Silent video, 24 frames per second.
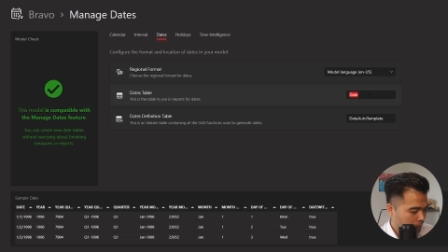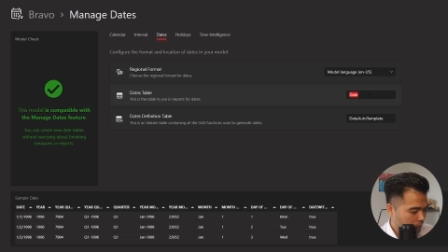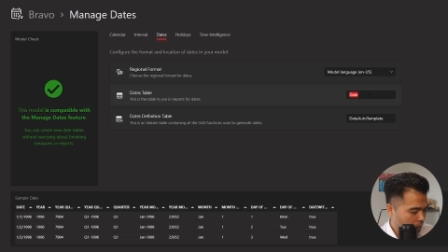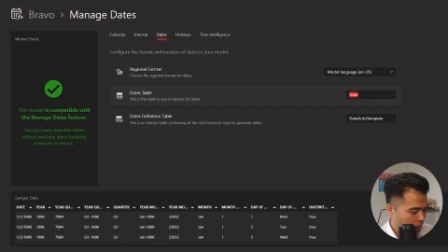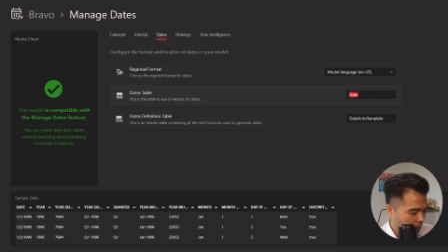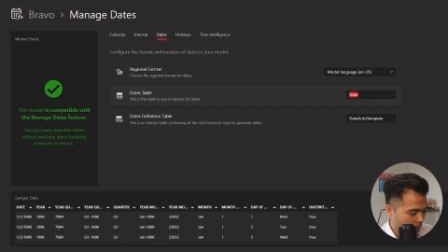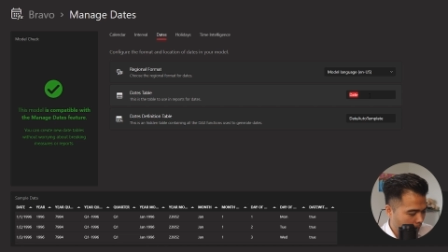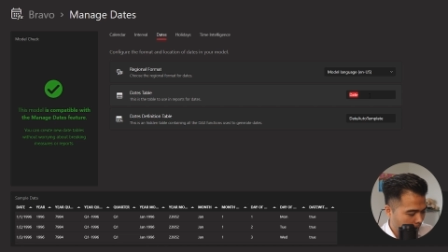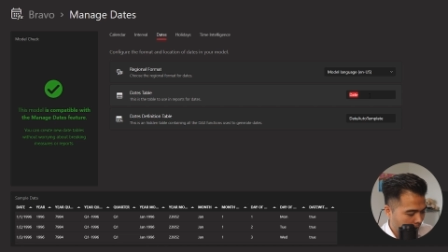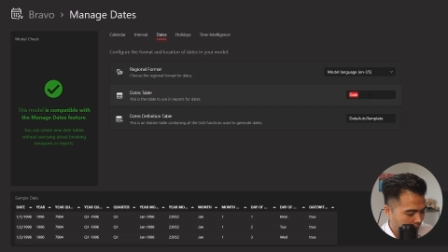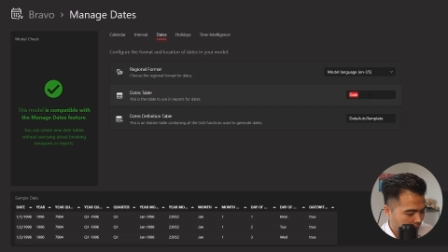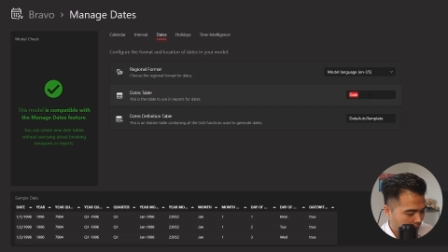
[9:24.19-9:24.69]
So
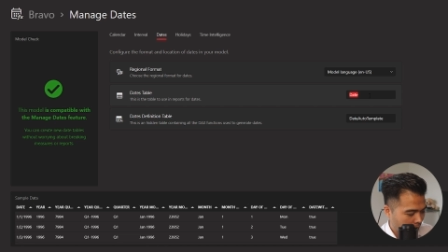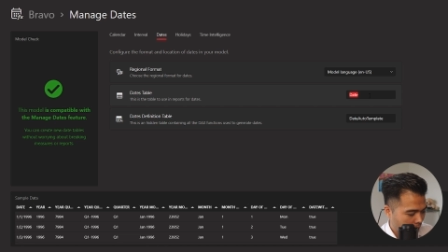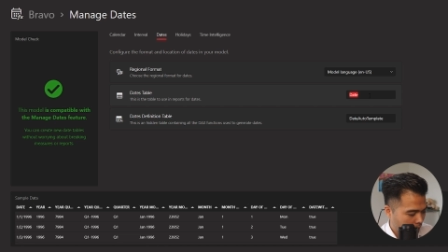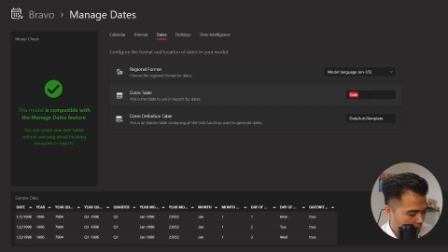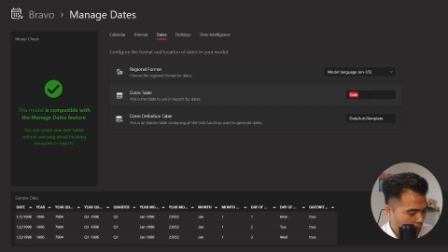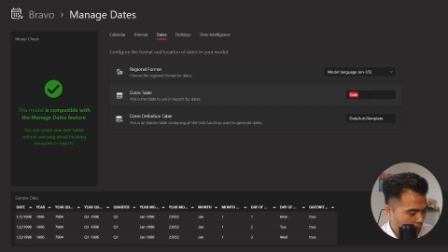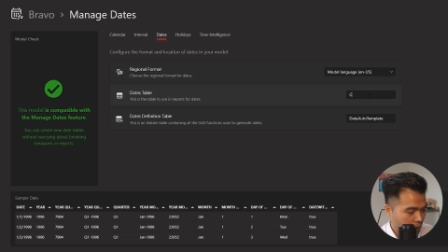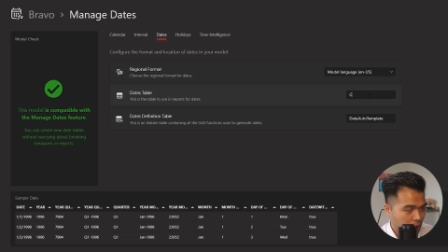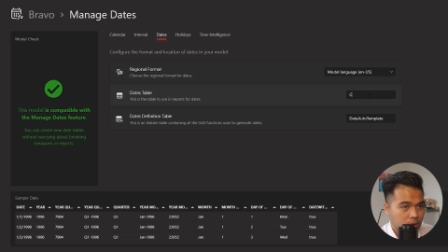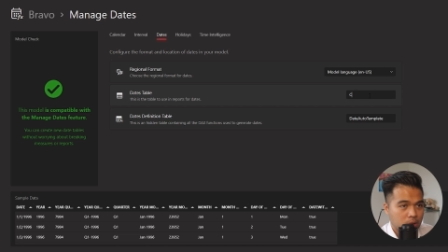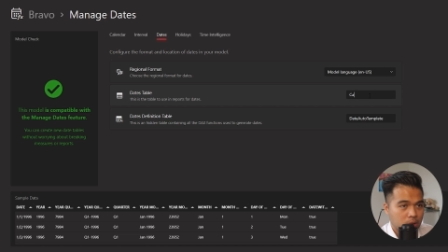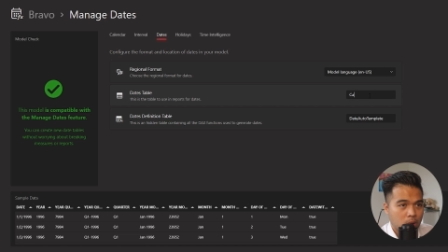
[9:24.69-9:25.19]
I'm gonna
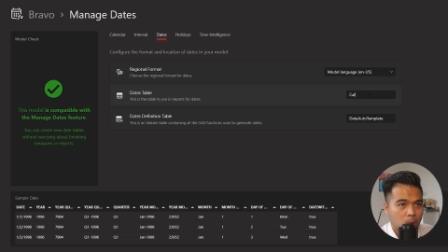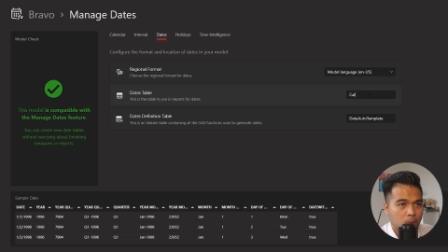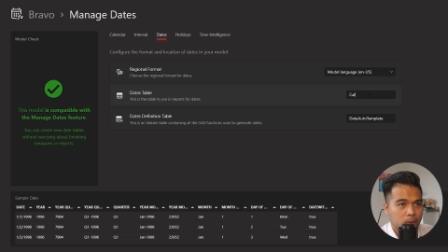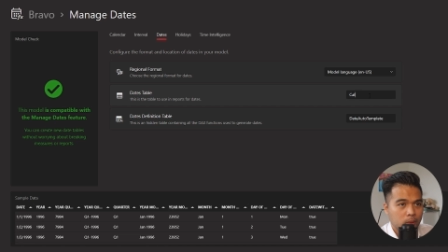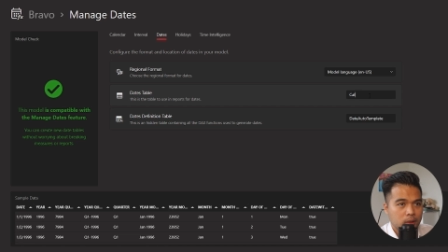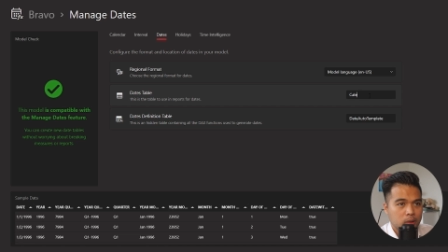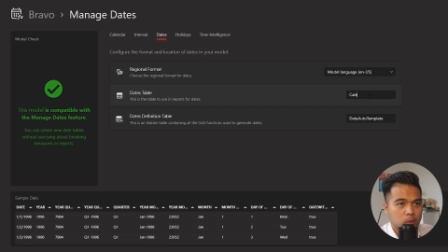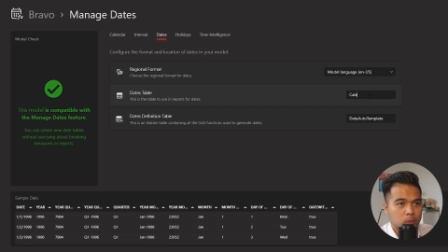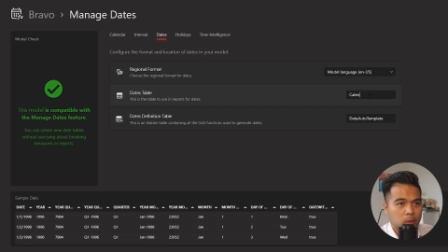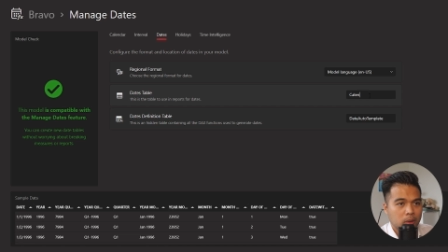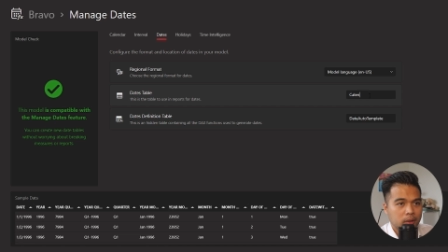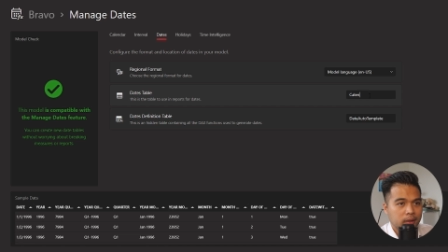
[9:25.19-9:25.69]
just call
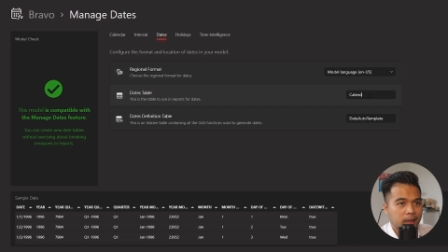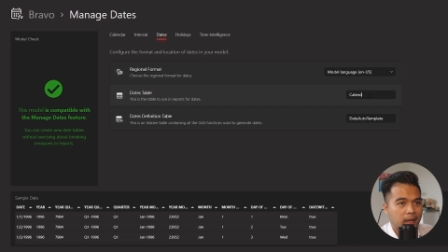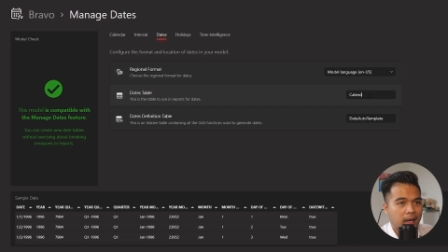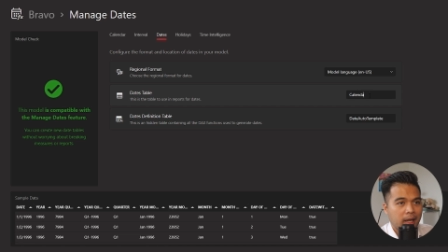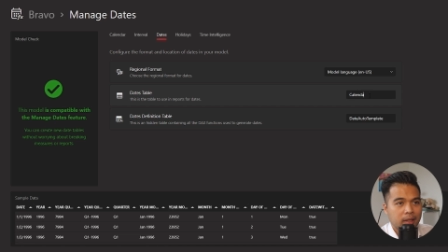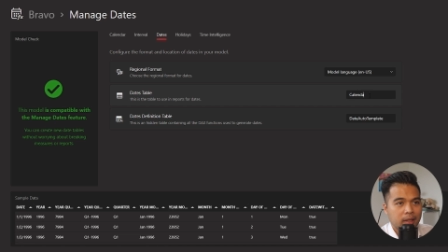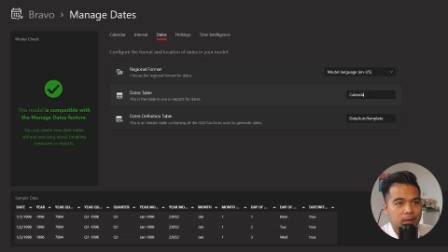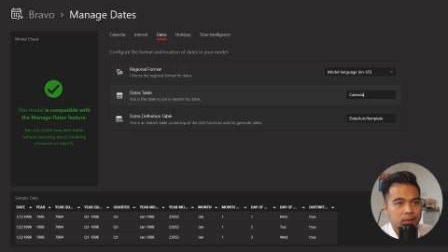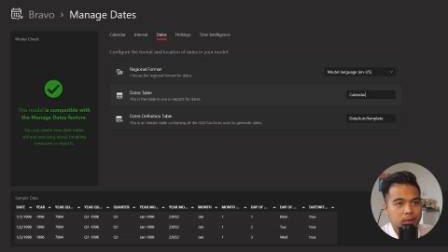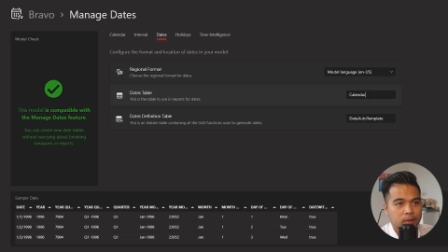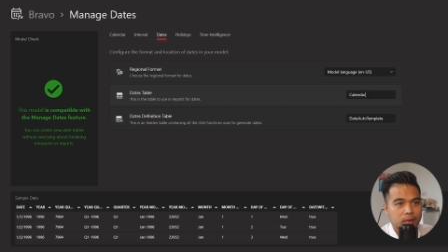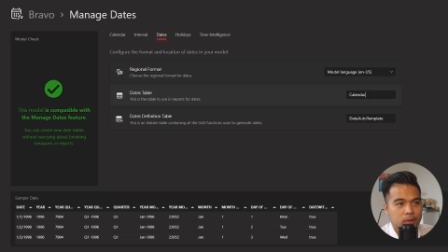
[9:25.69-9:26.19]
this one
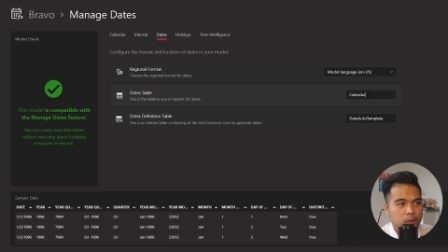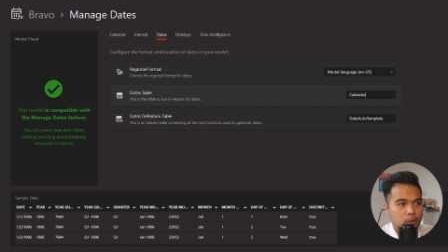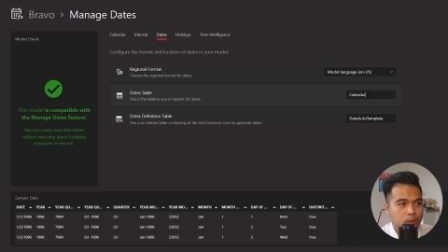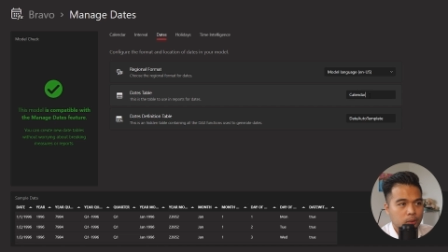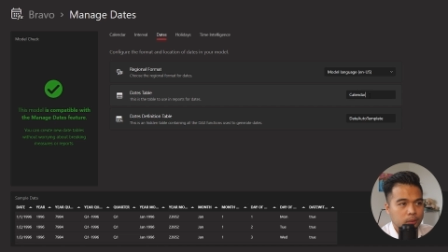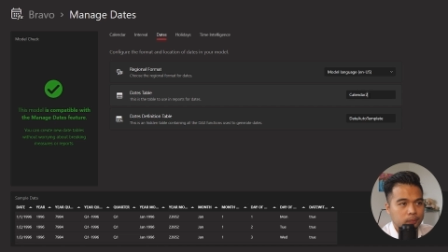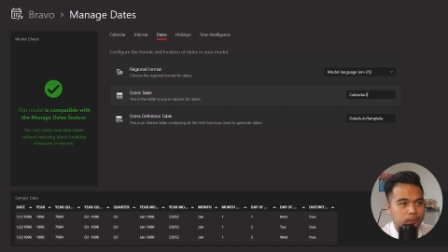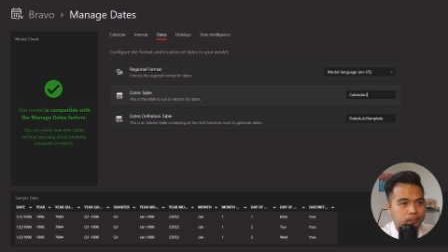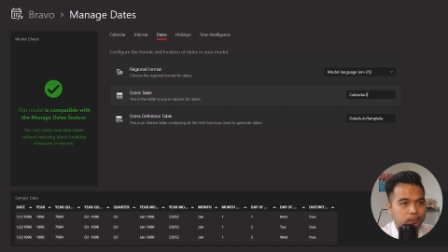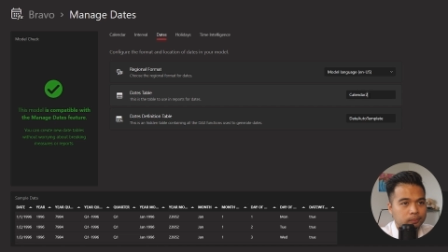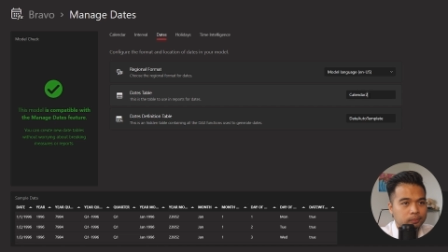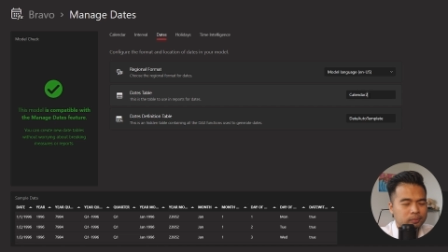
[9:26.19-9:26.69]
calendar too.